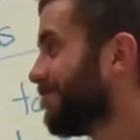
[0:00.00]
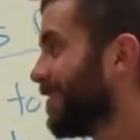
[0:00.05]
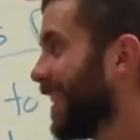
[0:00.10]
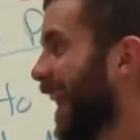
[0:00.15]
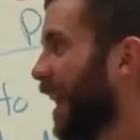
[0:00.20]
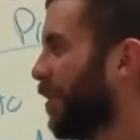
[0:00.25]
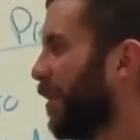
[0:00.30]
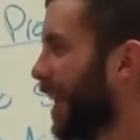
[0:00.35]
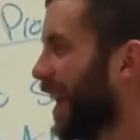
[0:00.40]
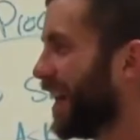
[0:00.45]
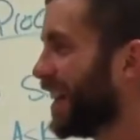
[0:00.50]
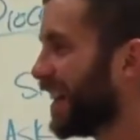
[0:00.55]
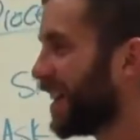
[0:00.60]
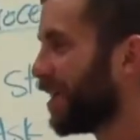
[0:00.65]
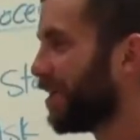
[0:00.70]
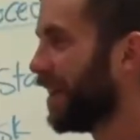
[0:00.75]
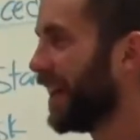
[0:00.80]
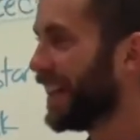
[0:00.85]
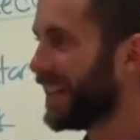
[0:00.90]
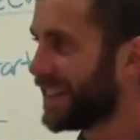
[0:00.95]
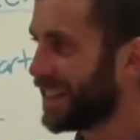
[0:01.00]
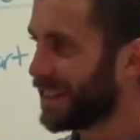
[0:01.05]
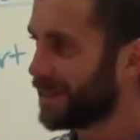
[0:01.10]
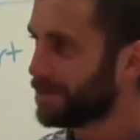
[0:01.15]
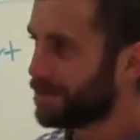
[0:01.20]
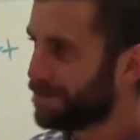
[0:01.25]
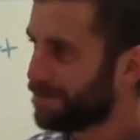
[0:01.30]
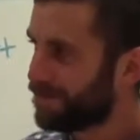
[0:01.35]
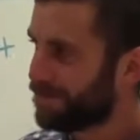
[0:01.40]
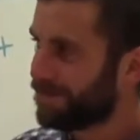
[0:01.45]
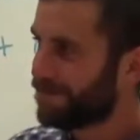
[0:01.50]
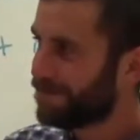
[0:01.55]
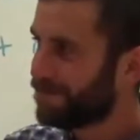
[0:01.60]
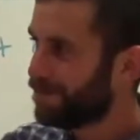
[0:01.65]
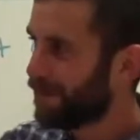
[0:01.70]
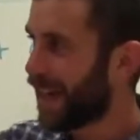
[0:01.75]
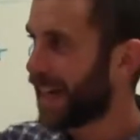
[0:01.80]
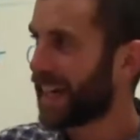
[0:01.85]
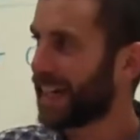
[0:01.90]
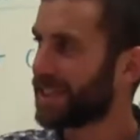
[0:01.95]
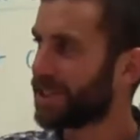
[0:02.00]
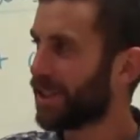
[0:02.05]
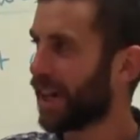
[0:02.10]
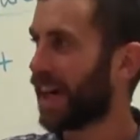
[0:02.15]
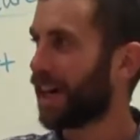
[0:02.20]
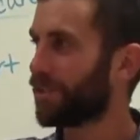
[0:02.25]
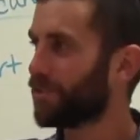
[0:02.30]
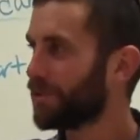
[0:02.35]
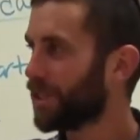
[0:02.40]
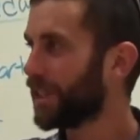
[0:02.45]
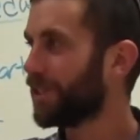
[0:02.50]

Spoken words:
went on a little rant there. Back on track.